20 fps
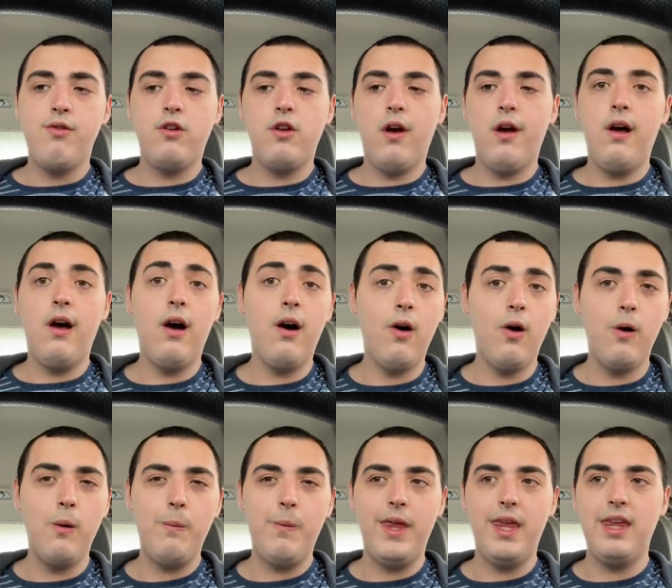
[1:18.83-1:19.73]
So I
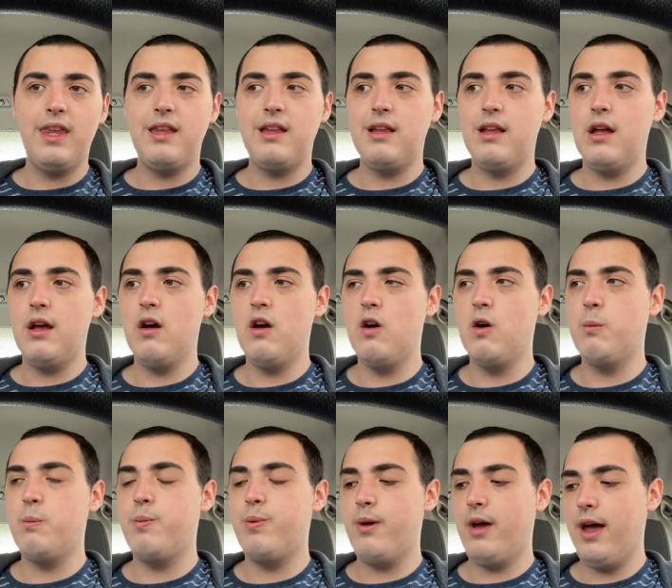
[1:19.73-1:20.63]
hope
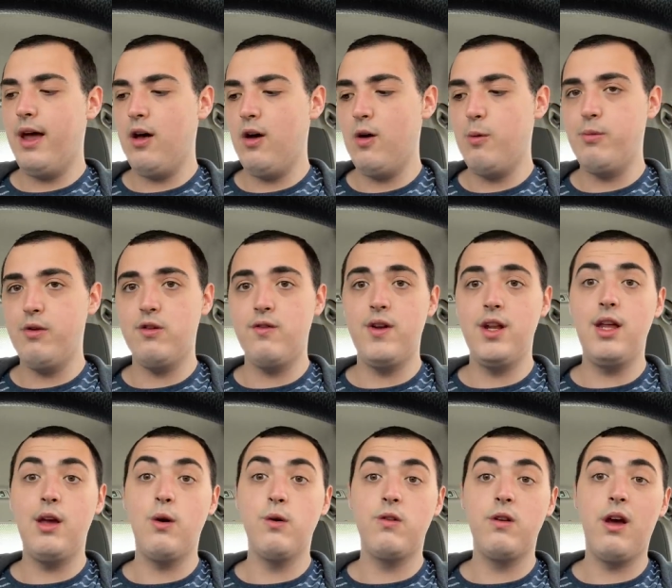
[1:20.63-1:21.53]
hope, I hope this
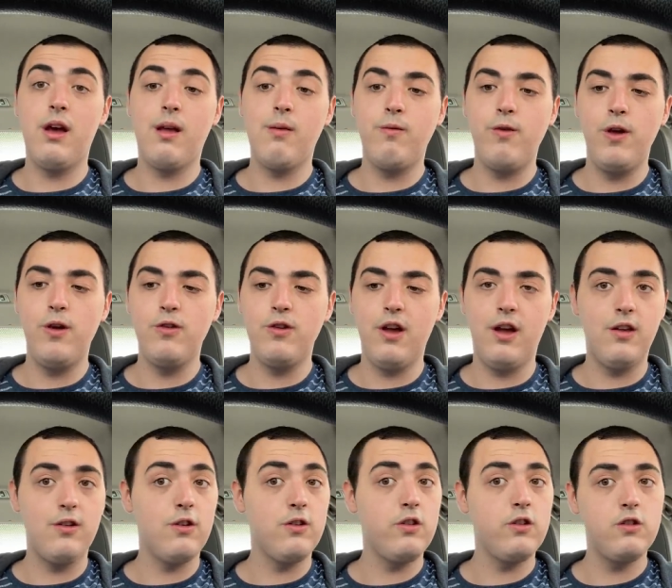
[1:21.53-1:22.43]
video is not confusing.
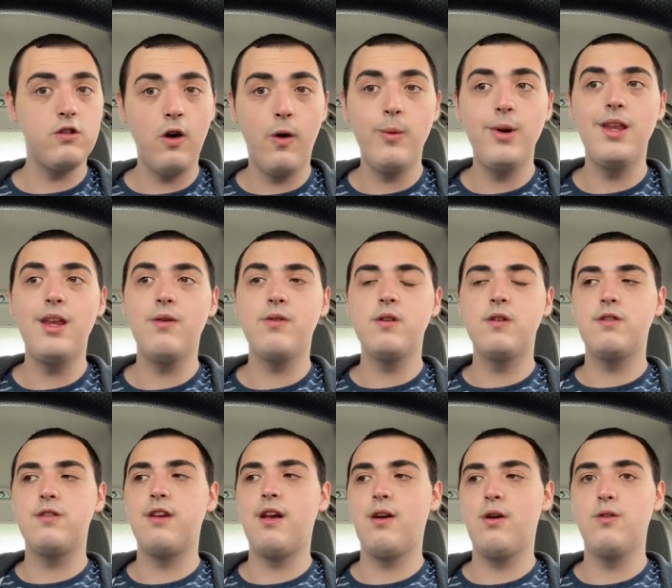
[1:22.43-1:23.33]
There's so many different
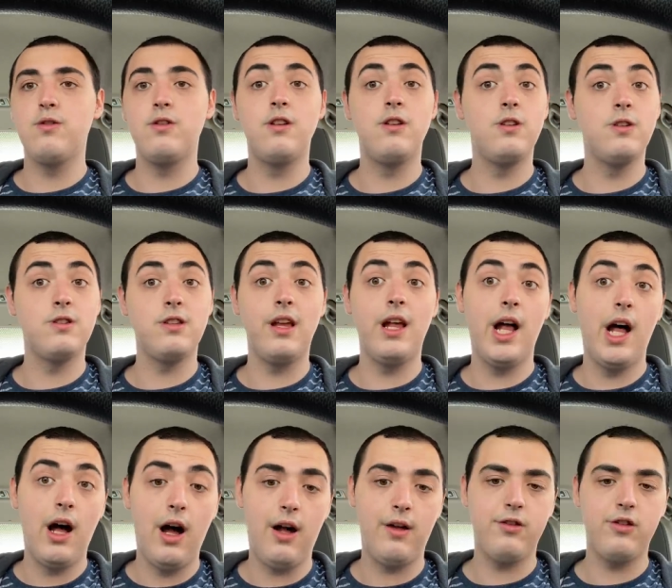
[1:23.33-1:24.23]
sales and it's just
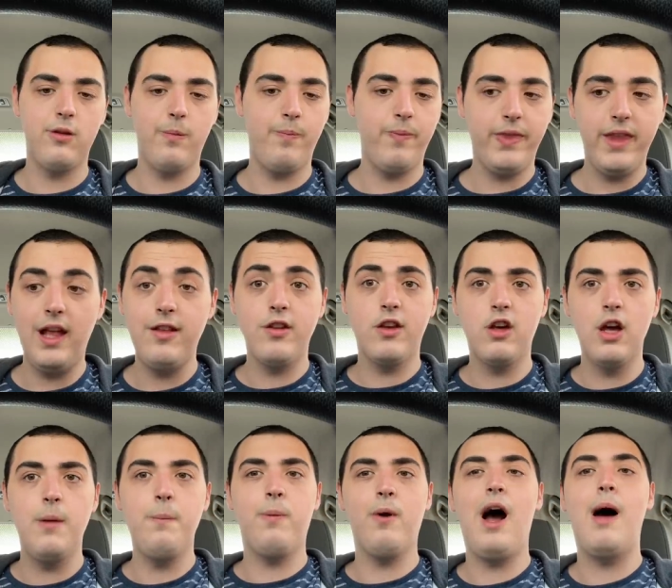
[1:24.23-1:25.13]
awesome. It's a
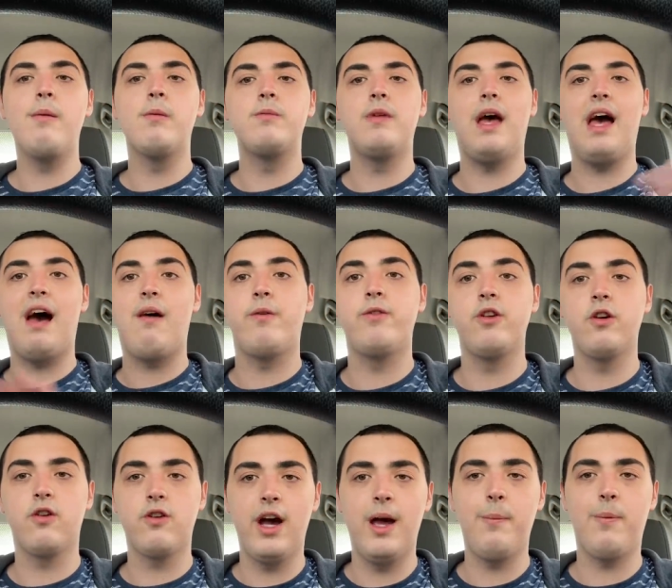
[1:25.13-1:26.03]
good problem to have. It's a
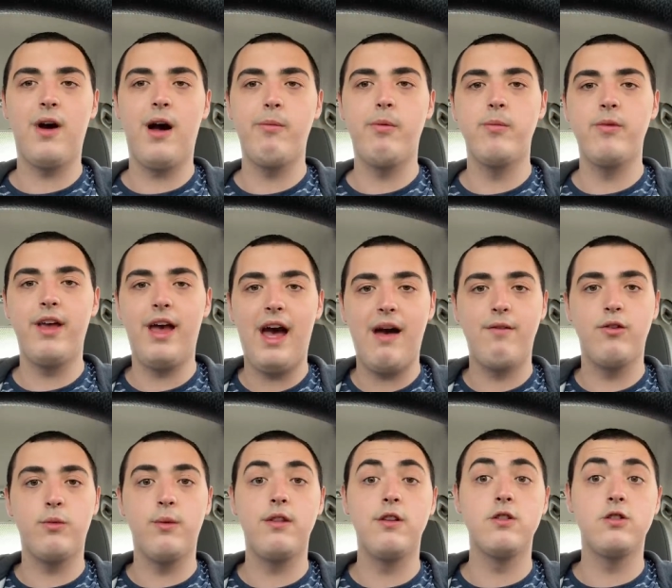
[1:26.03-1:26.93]
great problem to have
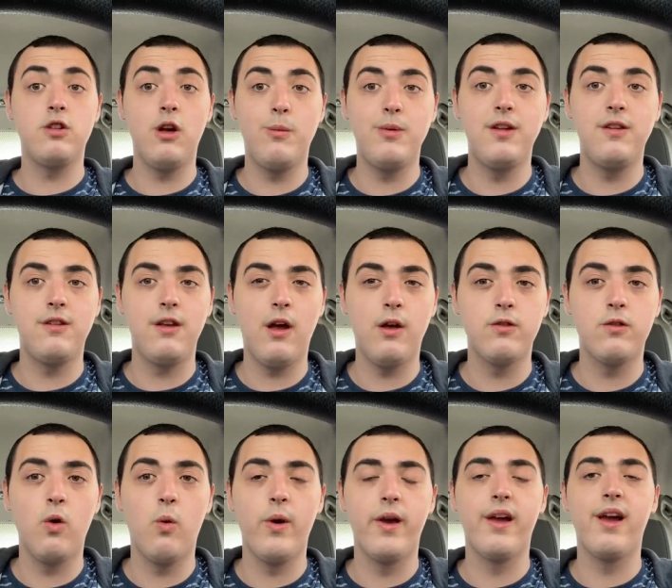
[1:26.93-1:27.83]
is when there's so many sales
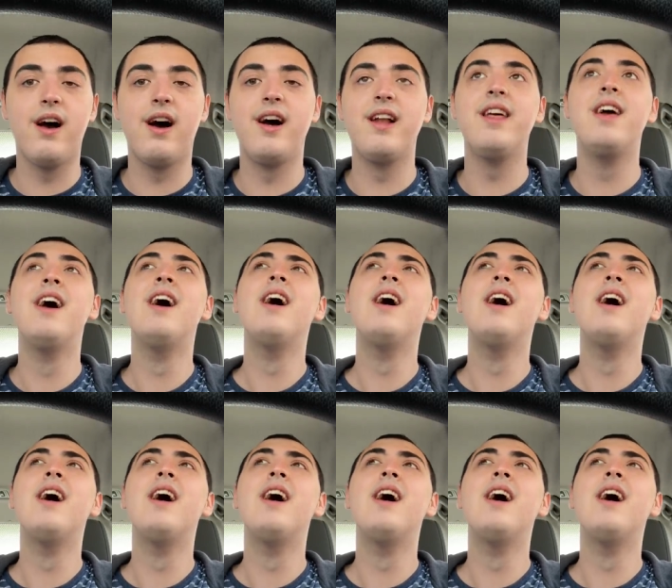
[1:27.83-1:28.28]
going on.